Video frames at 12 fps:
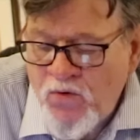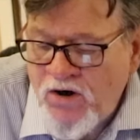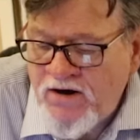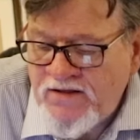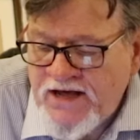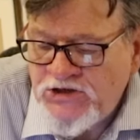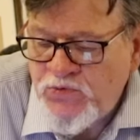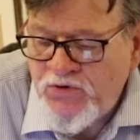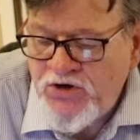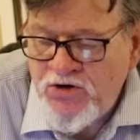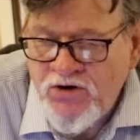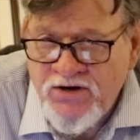work, that's
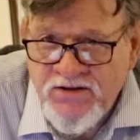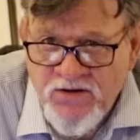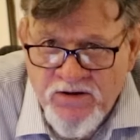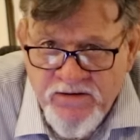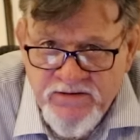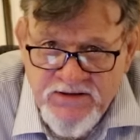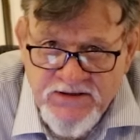where you look though.